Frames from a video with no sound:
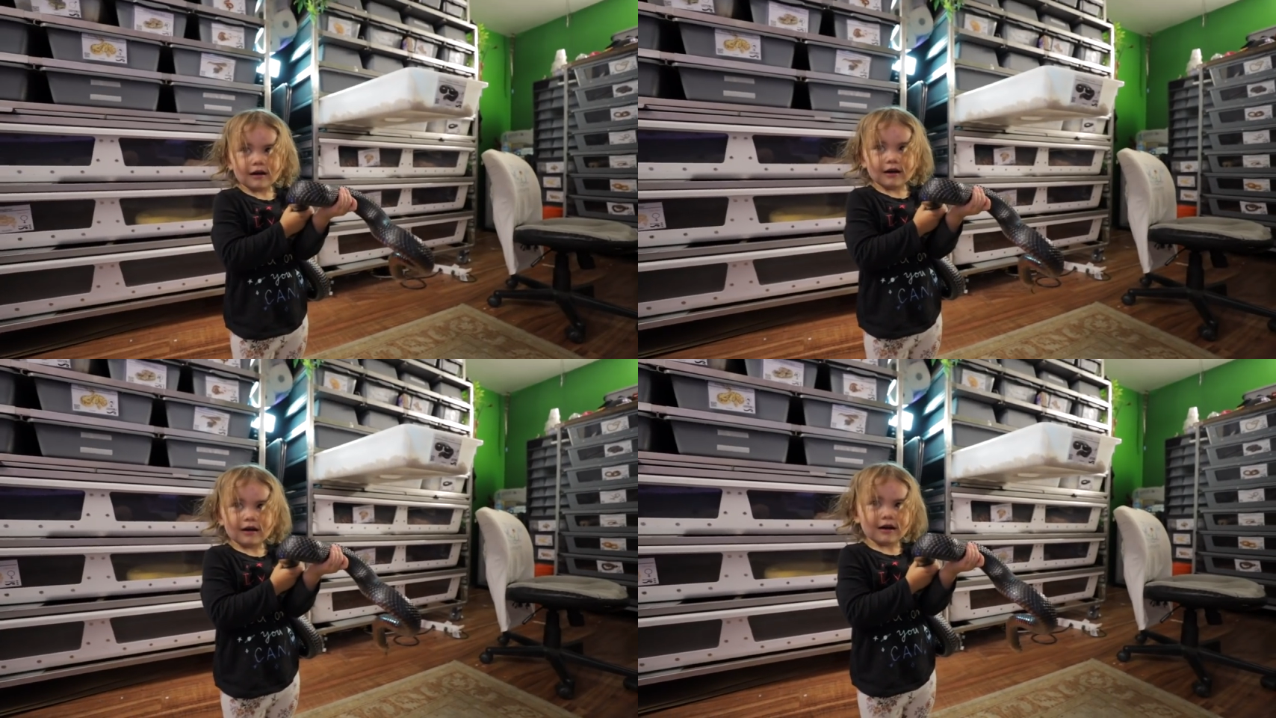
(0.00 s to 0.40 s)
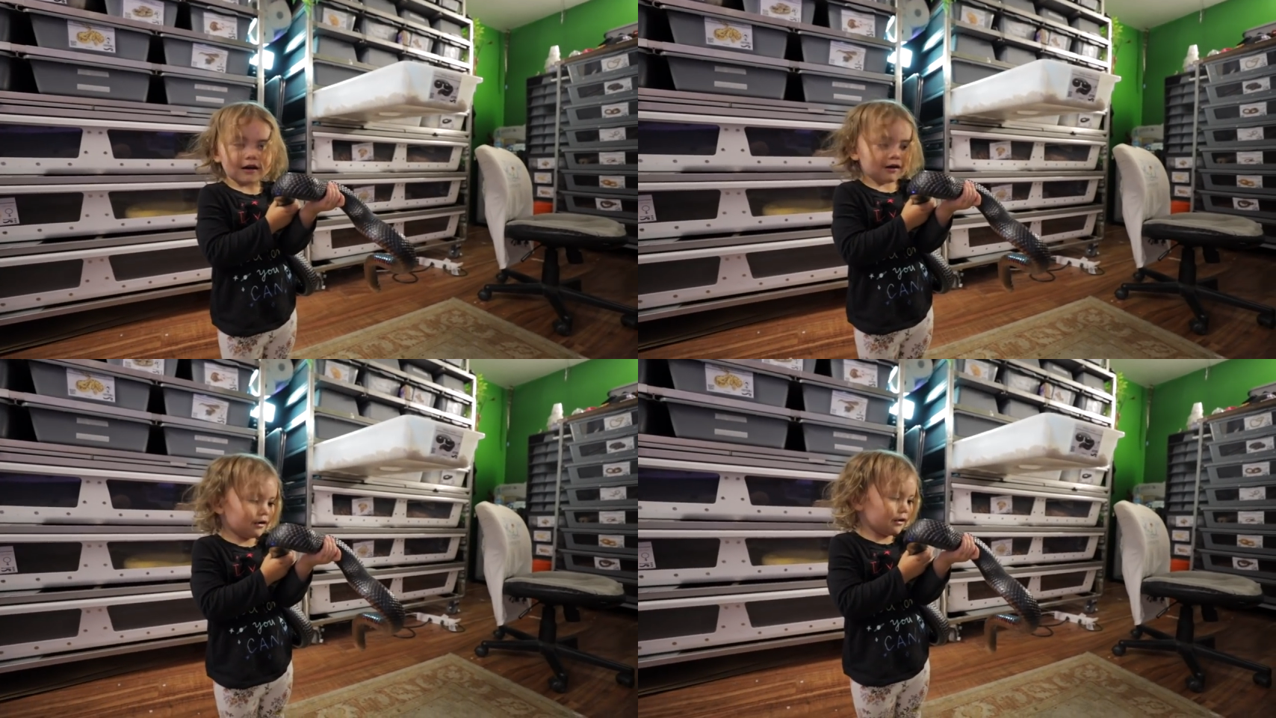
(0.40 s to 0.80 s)

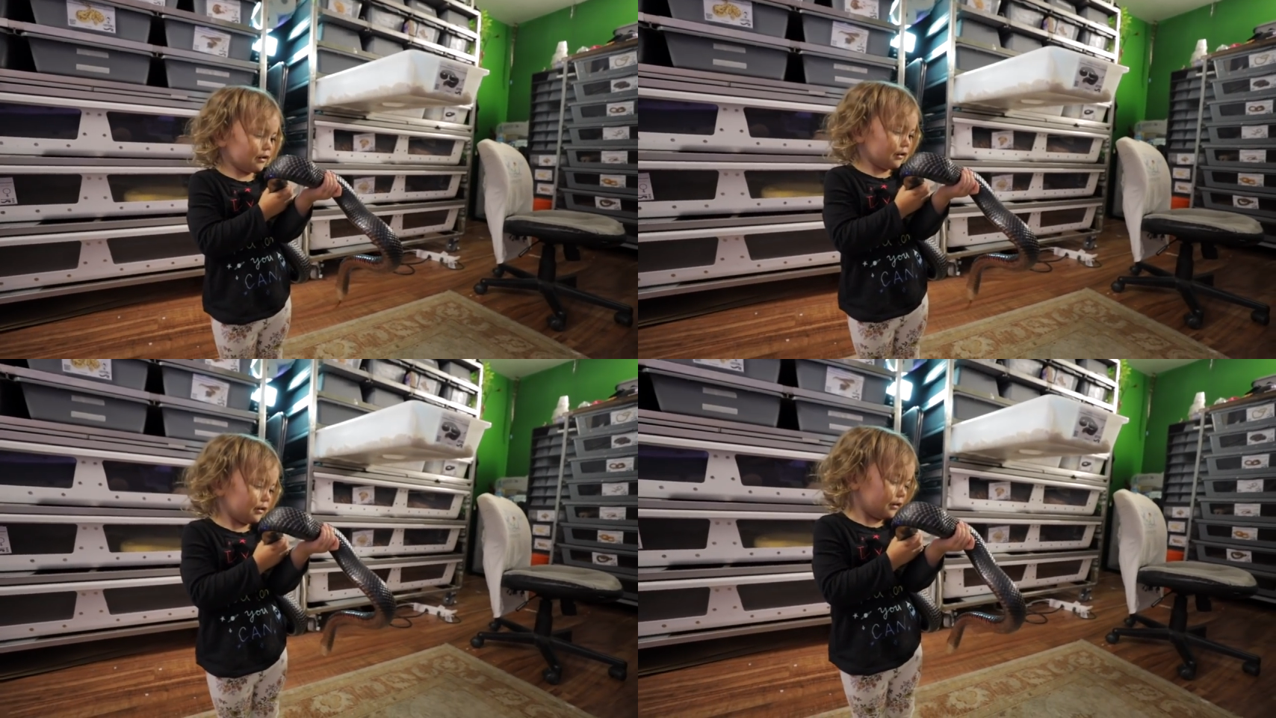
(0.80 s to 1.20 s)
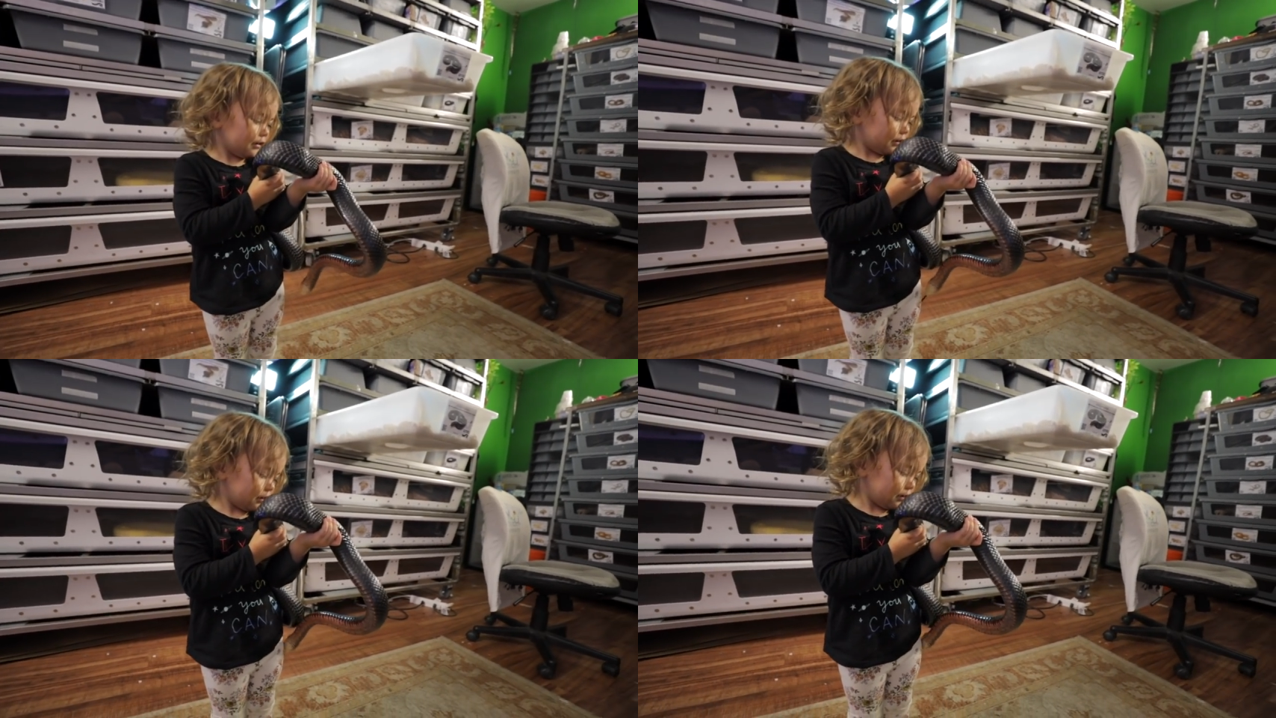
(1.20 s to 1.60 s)

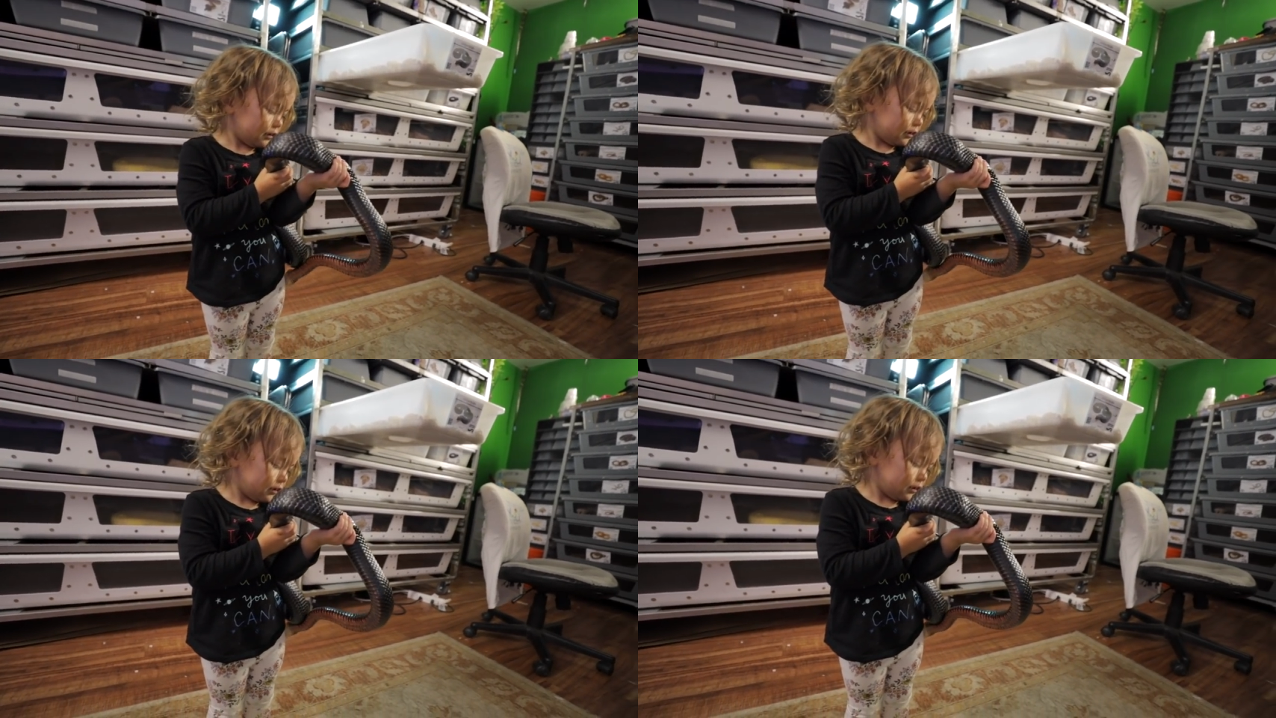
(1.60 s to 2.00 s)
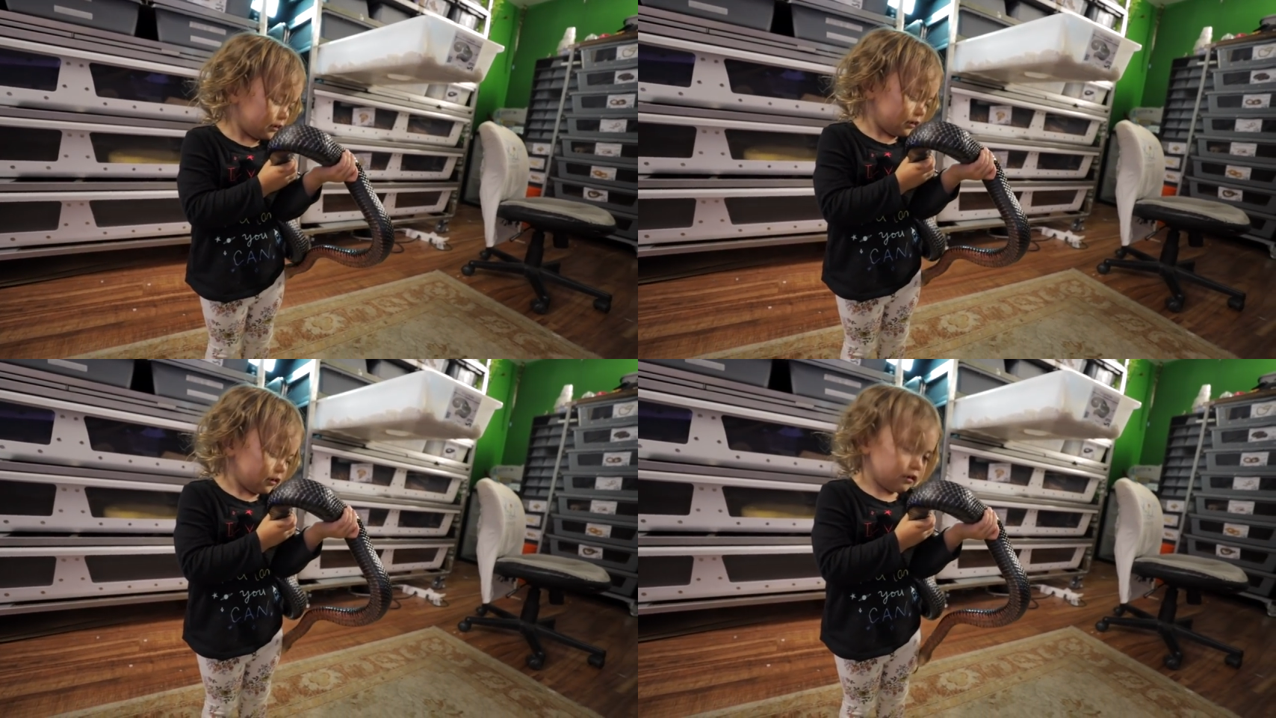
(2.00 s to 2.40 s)

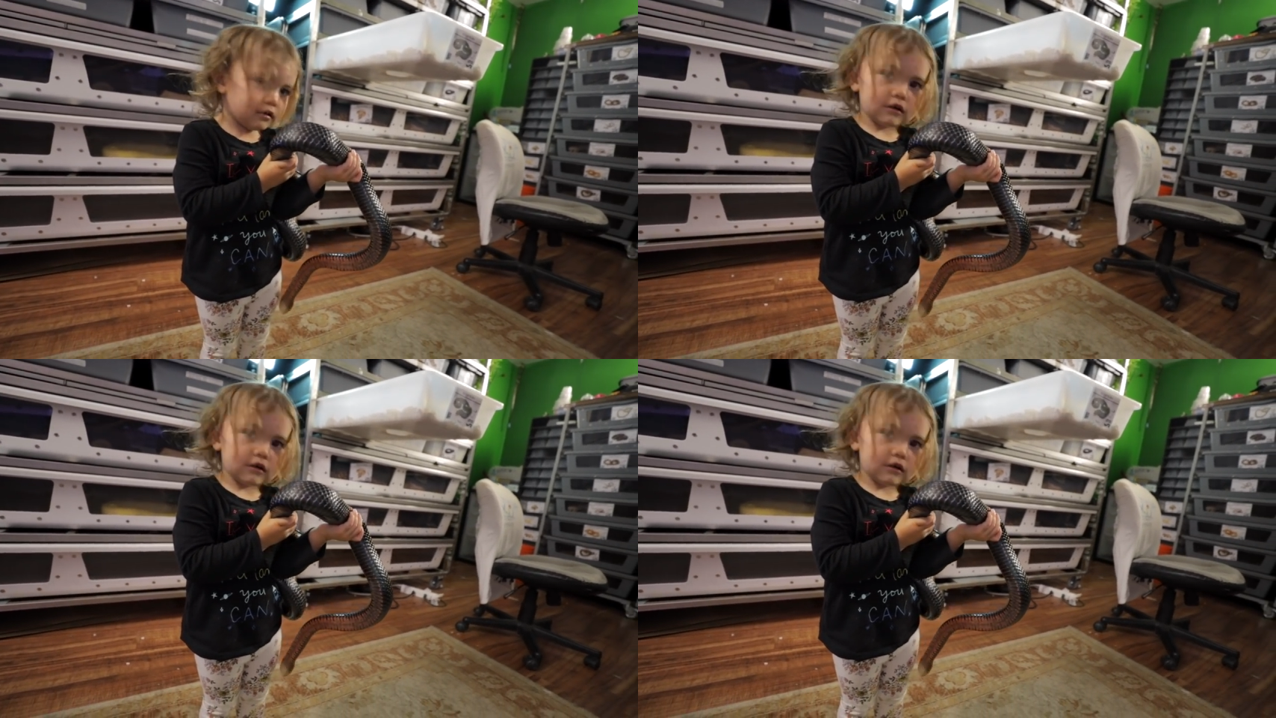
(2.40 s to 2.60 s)
(no one is talking)